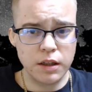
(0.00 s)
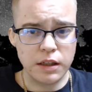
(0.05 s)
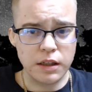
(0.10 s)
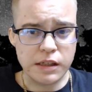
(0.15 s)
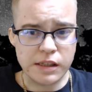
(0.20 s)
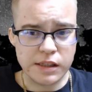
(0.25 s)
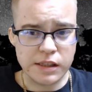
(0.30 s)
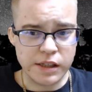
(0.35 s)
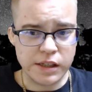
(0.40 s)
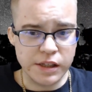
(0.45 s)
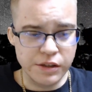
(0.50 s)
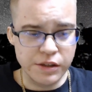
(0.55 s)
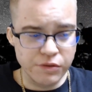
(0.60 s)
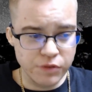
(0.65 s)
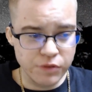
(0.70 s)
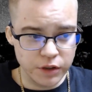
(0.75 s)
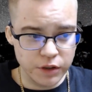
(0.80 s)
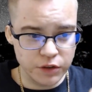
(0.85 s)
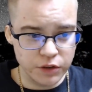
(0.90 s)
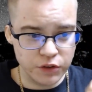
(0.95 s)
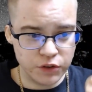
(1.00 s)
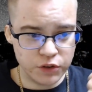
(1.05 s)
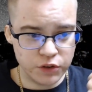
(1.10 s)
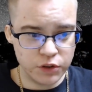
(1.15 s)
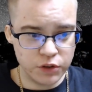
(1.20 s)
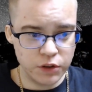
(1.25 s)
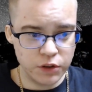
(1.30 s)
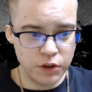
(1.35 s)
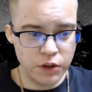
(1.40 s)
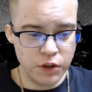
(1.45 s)
give us
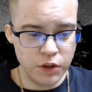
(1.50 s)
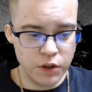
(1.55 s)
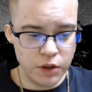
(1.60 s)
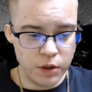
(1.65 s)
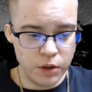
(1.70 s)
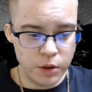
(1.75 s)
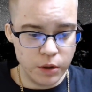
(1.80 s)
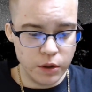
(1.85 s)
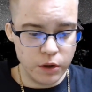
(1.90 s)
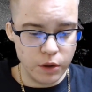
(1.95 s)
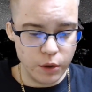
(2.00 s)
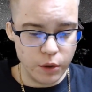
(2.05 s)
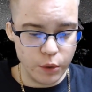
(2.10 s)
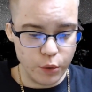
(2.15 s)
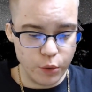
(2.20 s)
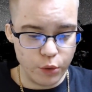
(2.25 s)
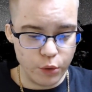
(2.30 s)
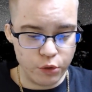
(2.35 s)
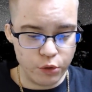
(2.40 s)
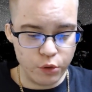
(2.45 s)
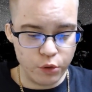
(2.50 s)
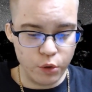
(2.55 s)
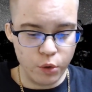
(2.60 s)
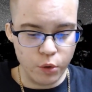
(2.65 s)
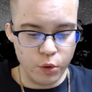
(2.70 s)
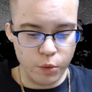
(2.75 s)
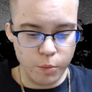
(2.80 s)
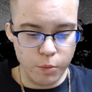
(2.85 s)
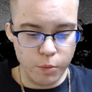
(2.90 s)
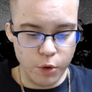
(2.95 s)
the
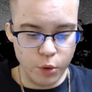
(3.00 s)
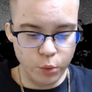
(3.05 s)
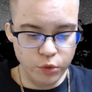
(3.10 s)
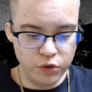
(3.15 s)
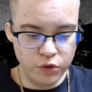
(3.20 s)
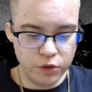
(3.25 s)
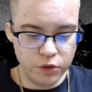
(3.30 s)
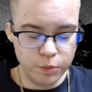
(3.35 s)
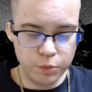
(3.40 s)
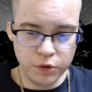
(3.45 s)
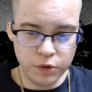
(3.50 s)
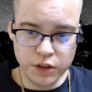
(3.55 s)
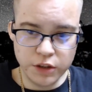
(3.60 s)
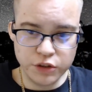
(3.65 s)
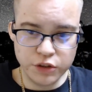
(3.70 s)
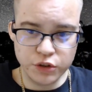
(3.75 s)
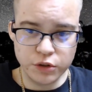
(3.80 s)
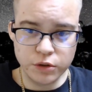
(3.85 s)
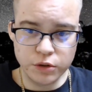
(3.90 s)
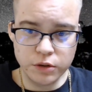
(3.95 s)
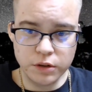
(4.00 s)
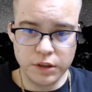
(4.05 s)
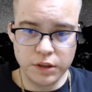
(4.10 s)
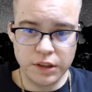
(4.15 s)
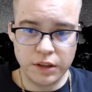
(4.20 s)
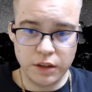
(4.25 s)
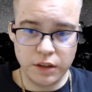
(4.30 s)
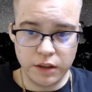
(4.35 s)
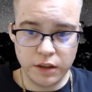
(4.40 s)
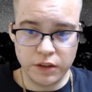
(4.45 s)
most pleasure
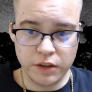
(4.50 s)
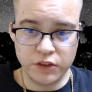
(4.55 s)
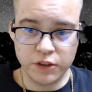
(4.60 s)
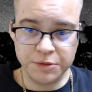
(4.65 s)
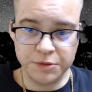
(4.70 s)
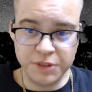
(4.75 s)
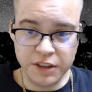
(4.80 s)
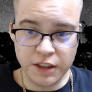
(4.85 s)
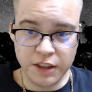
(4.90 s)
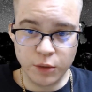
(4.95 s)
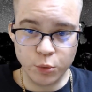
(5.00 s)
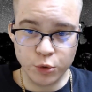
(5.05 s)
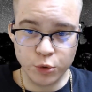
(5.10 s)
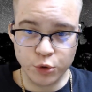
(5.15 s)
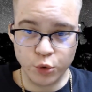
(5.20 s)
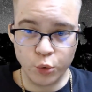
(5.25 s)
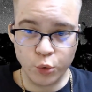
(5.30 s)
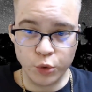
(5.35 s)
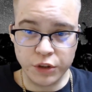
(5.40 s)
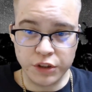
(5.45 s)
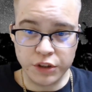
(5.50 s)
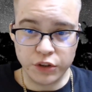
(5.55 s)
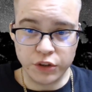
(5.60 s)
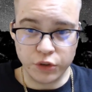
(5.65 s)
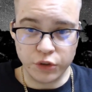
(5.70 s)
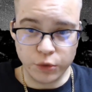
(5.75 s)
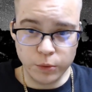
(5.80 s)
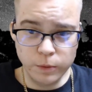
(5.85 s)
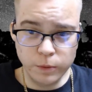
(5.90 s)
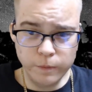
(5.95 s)
is something that we're going to
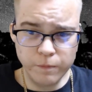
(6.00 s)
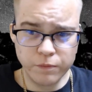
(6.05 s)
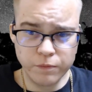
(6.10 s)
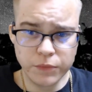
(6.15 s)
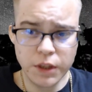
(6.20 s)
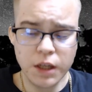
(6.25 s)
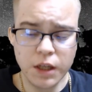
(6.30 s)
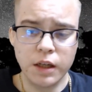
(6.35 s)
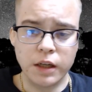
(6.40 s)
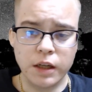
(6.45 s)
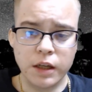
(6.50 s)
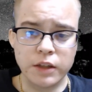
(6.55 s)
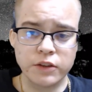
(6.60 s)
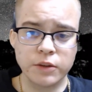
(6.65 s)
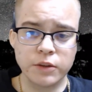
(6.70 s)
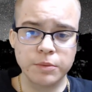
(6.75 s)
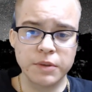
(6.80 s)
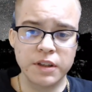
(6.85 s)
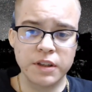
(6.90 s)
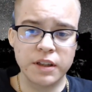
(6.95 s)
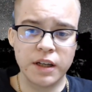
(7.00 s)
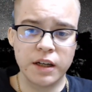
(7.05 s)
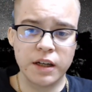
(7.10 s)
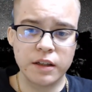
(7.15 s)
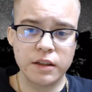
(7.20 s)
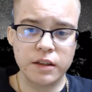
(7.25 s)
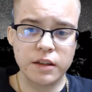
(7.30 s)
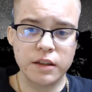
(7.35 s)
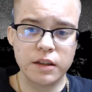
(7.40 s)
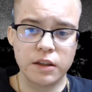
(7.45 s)
do and something that
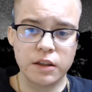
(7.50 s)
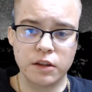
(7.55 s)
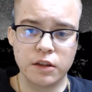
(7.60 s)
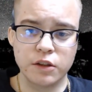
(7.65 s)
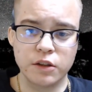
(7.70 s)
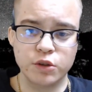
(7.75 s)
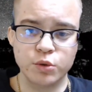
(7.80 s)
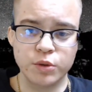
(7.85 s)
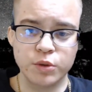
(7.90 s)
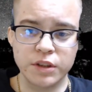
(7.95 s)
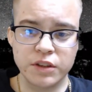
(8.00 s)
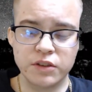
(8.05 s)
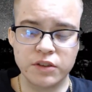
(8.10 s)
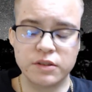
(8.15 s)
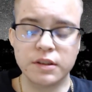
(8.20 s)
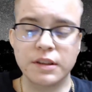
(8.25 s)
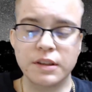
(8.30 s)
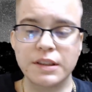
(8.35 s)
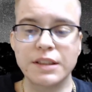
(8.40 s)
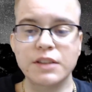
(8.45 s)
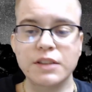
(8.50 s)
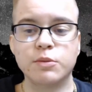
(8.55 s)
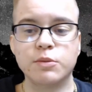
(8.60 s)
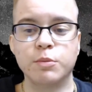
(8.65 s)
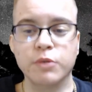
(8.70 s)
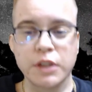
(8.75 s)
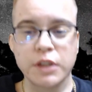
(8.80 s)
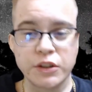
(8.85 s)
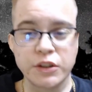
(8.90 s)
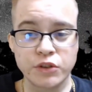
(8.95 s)
uh, creates the least
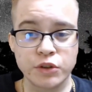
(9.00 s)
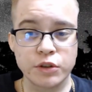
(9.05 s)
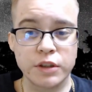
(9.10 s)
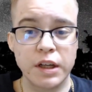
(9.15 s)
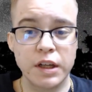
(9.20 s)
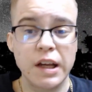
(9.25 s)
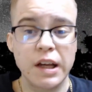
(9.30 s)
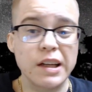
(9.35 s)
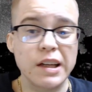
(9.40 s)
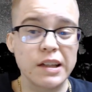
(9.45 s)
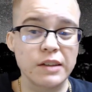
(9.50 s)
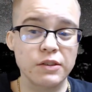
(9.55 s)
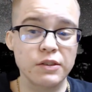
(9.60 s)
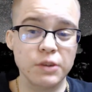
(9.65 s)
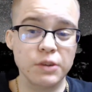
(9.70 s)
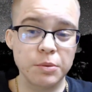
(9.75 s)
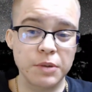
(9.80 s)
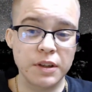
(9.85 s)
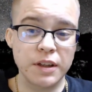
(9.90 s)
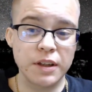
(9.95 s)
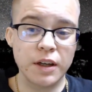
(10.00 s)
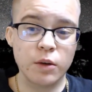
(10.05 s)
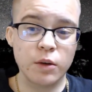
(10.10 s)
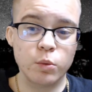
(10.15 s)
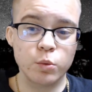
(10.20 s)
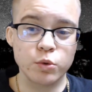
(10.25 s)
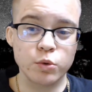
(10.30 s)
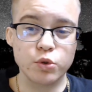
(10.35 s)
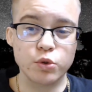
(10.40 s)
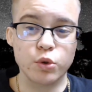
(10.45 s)
pleasure is something that we're
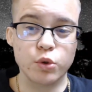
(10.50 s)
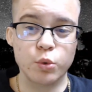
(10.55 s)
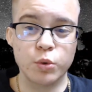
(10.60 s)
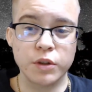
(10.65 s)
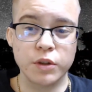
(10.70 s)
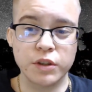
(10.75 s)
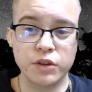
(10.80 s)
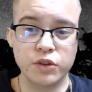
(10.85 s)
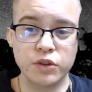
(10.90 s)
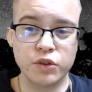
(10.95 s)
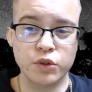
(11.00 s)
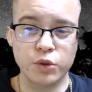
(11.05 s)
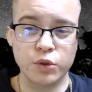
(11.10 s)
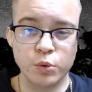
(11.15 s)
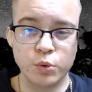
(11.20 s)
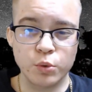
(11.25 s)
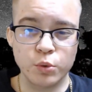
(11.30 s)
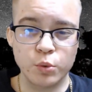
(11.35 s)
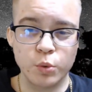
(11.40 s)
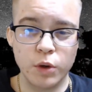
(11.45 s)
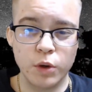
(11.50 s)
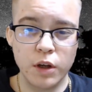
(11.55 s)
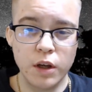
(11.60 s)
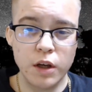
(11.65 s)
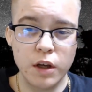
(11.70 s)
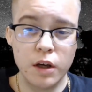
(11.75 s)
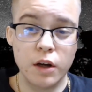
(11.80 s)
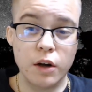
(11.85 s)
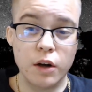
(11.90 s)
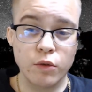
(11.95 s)
going to
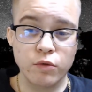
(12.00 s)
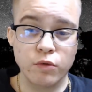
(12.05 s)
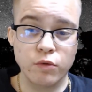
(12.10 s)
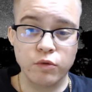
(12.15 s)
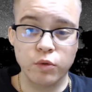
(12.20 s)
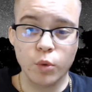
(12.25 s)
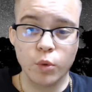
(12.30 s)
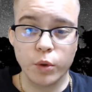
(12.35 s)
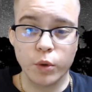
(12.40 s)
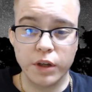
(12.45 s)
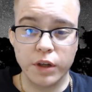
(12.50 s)
avoid